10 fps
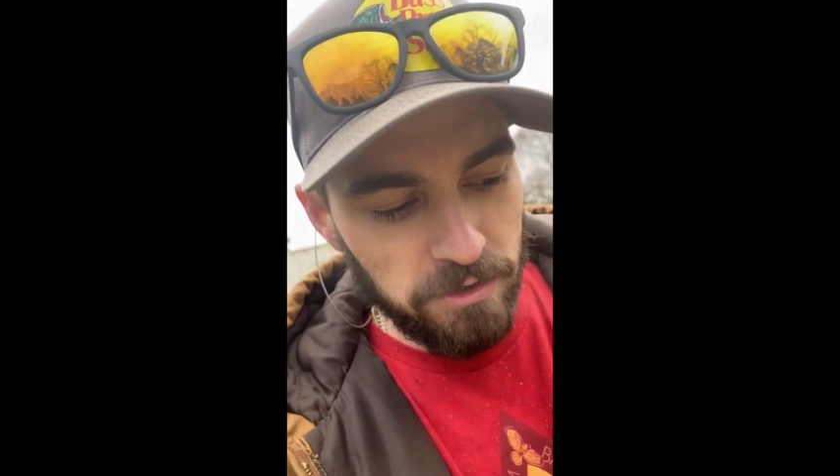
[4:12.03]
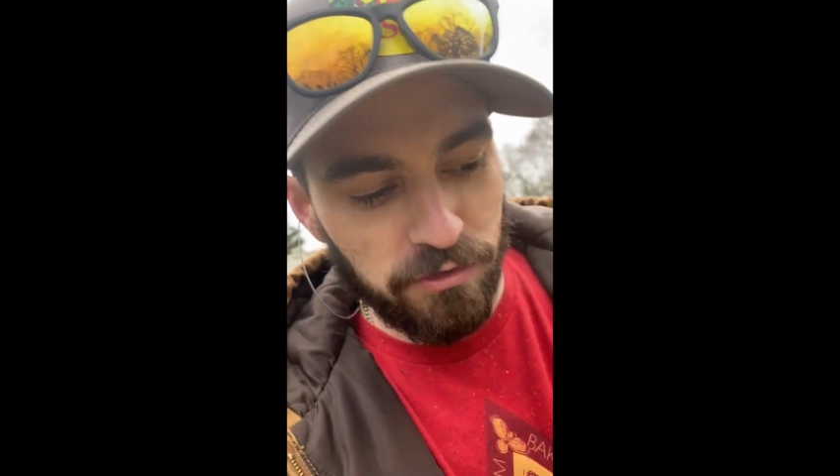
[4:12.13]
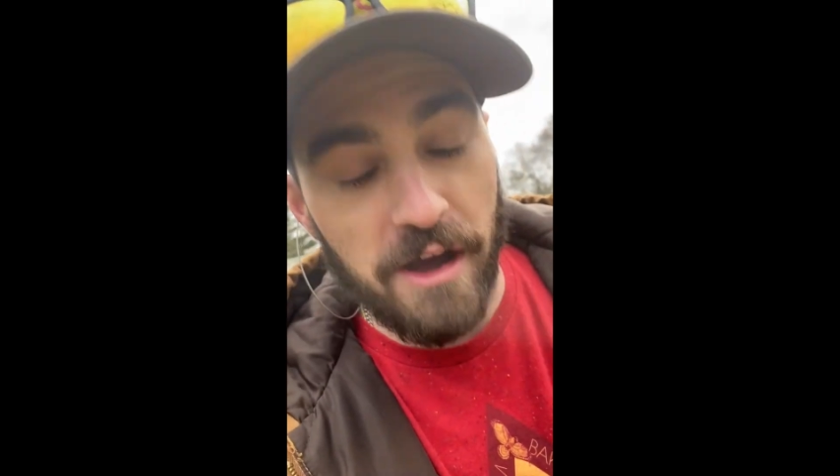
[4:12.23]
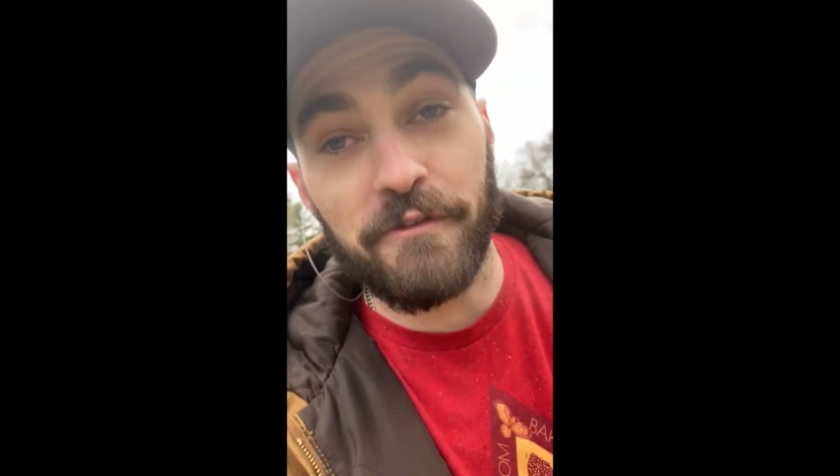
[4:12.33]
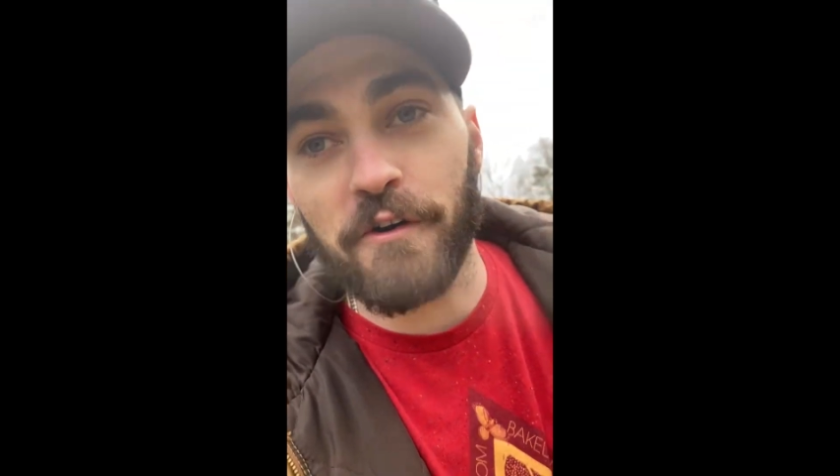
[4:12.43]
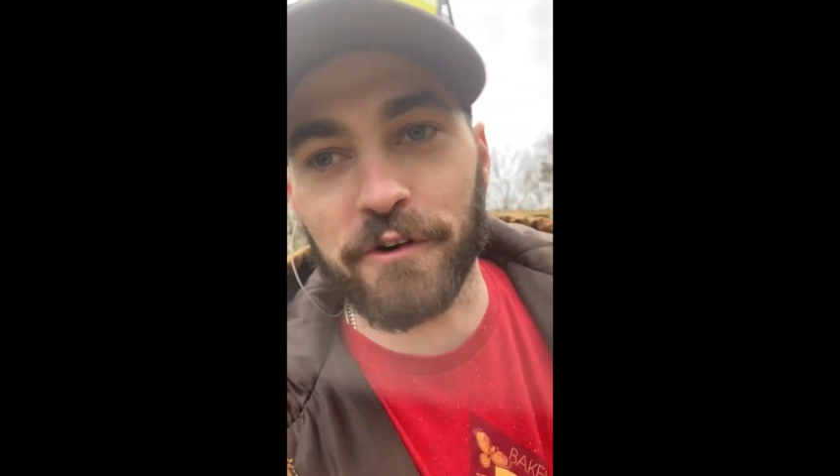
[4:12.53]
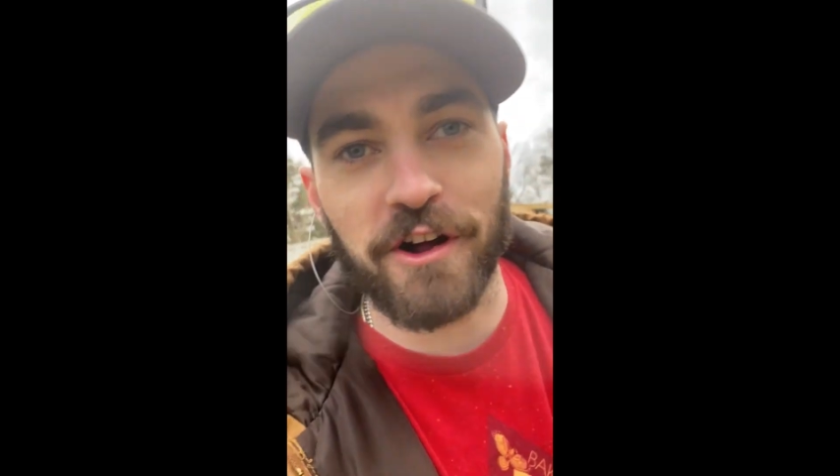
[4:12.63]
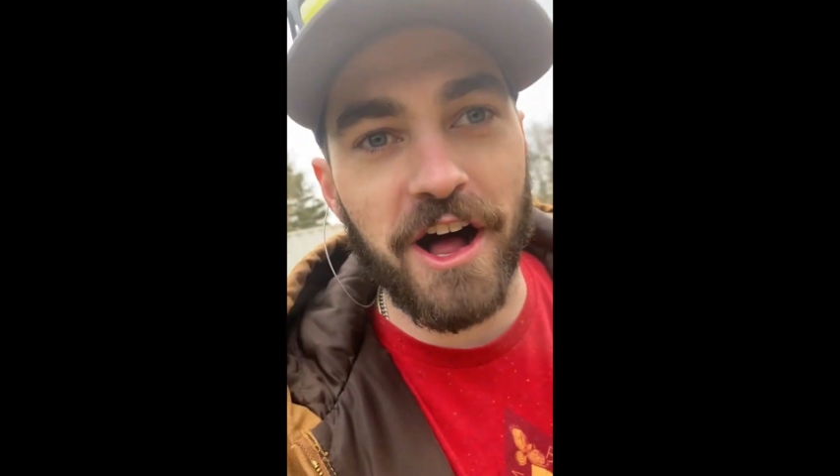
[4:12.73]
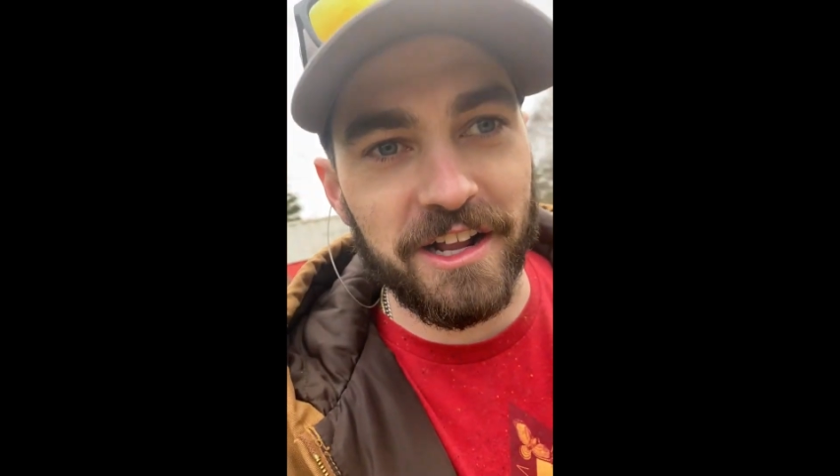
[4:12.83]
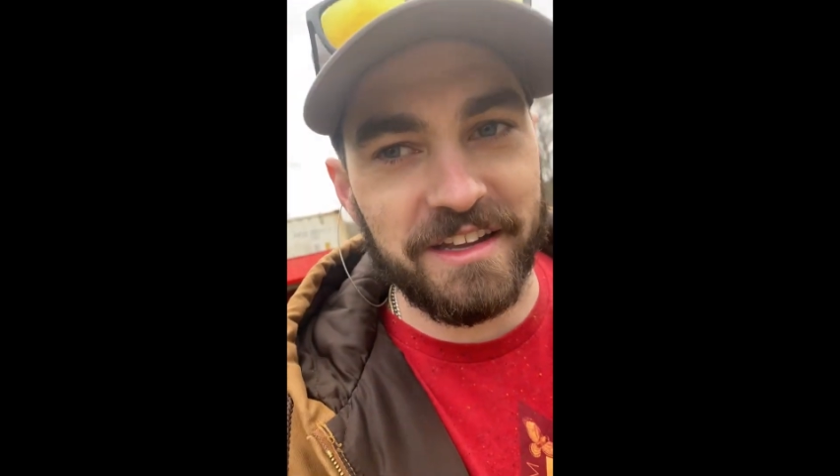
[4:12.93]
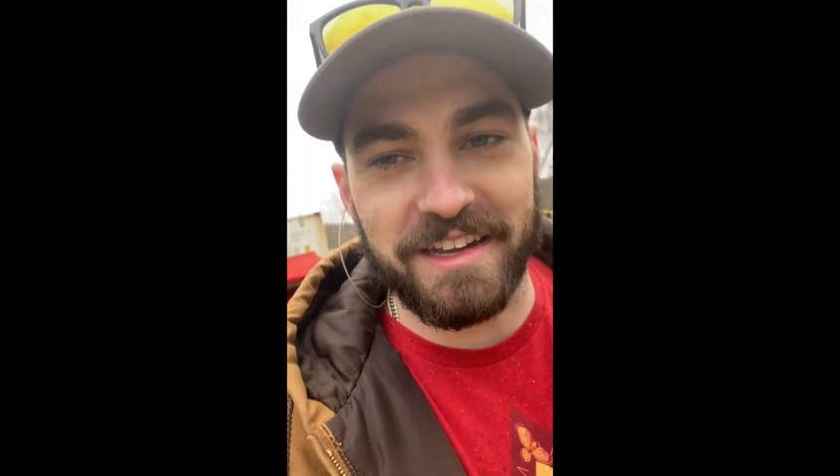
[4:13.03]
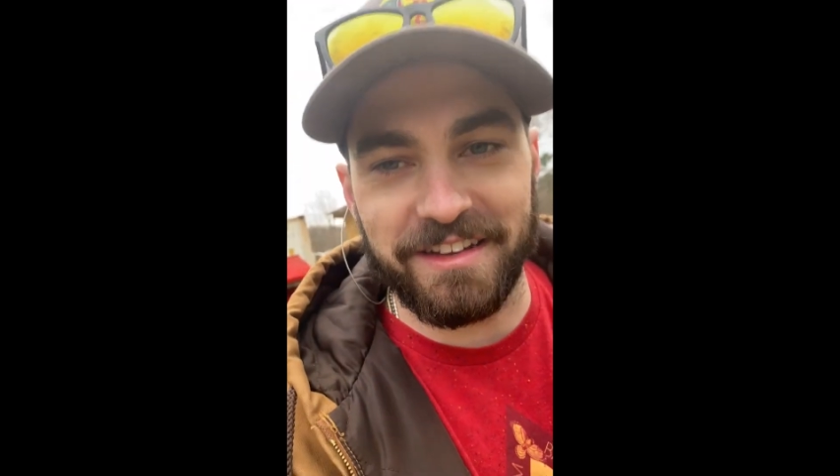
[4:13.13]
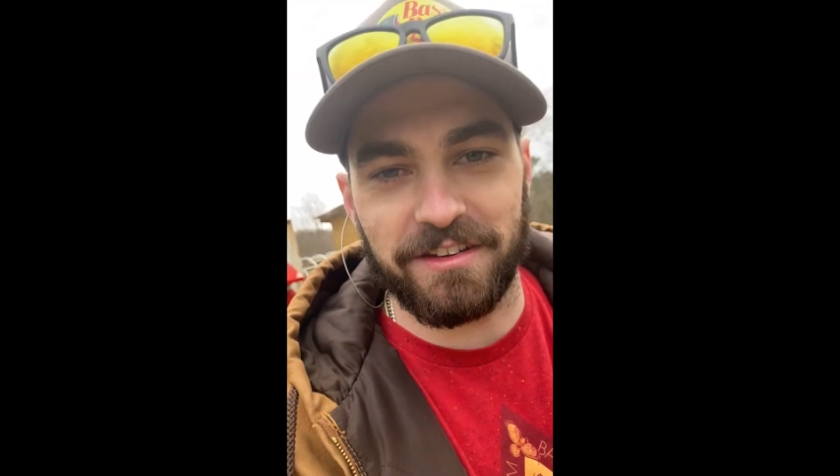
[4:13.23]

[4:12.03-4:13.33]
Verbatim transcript: so I've overclocked it